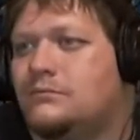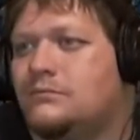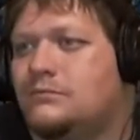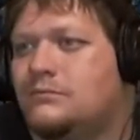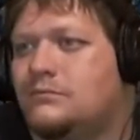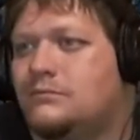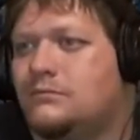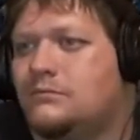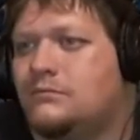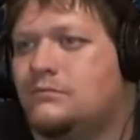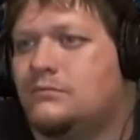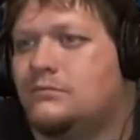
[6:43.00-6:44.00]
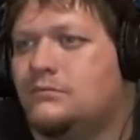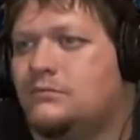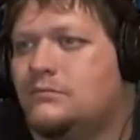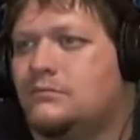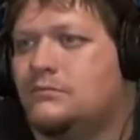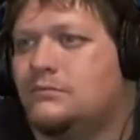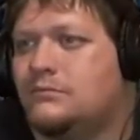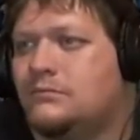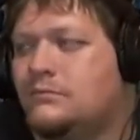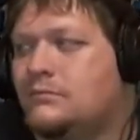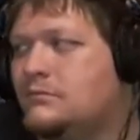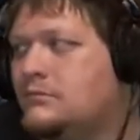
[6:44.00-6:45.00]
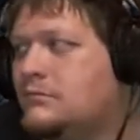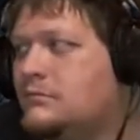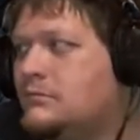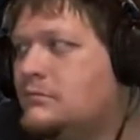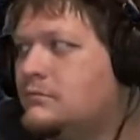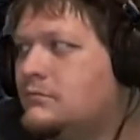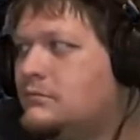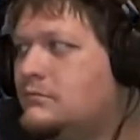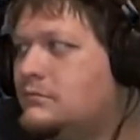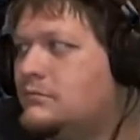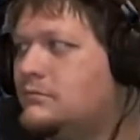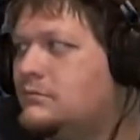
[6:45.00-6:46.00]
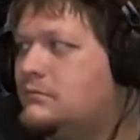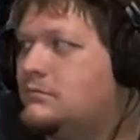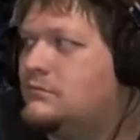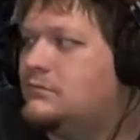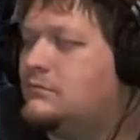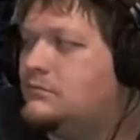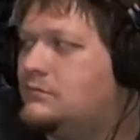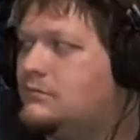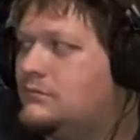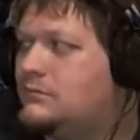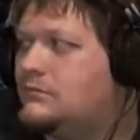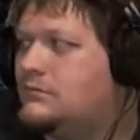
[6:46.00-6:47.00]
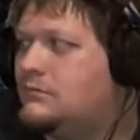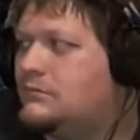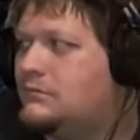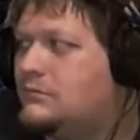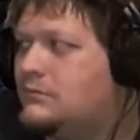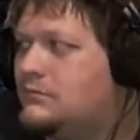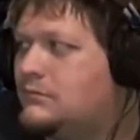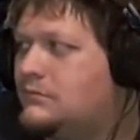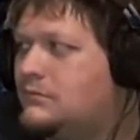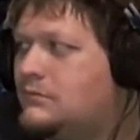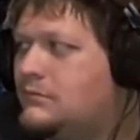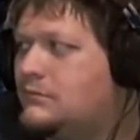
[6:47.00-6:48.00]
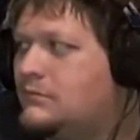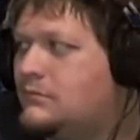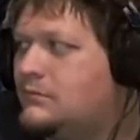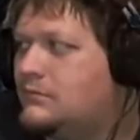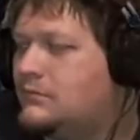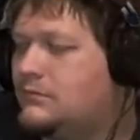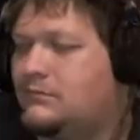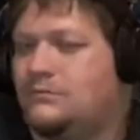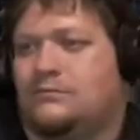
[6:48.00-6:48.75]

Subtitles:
(not speaking)